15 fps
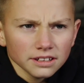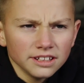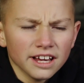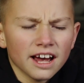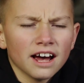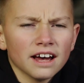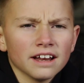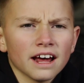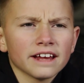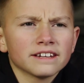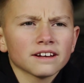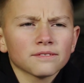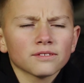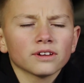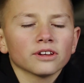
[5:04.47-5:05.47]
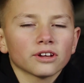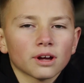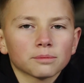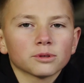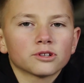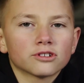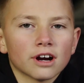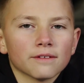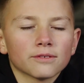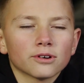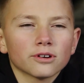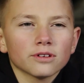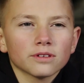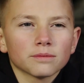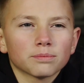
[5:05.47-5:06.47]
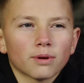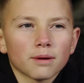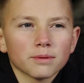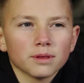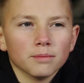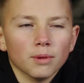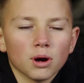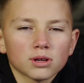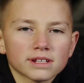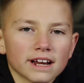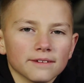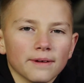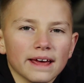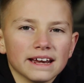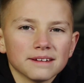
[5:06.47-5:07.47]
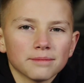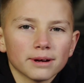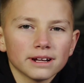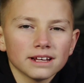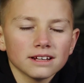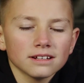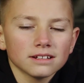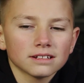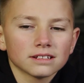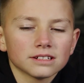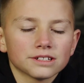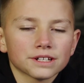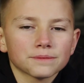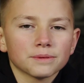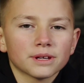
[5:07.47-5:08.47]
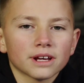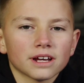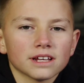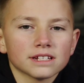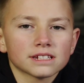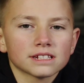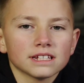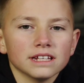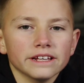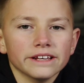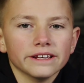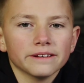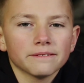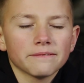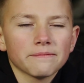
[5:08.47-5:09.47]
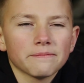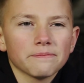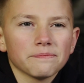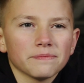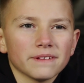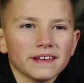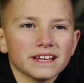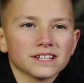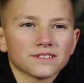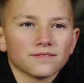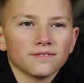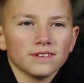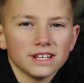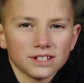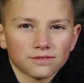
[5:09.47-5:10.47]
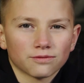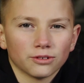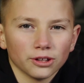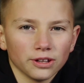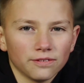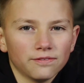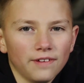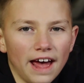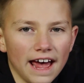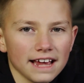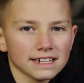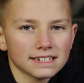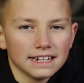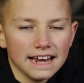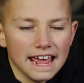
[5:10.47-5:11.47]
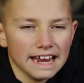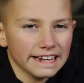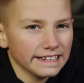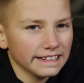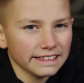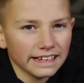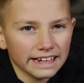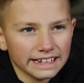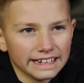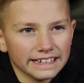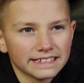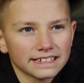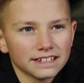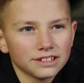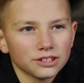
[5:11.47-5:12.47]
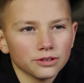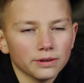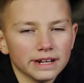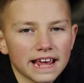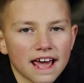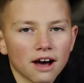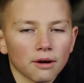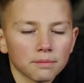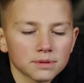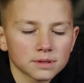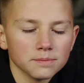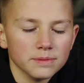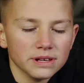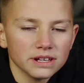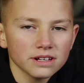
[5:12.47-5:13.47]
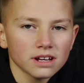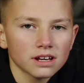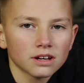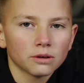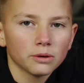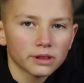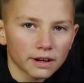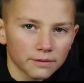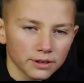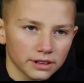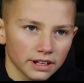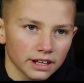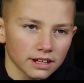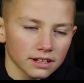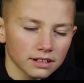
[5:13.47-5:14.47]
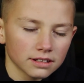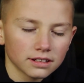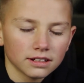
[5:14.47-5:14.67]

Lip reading: Yeah, I definitely look up to Trevor, probably the most out of anybody, just because he's really fast in anything that he gets into, and he helps me with everything.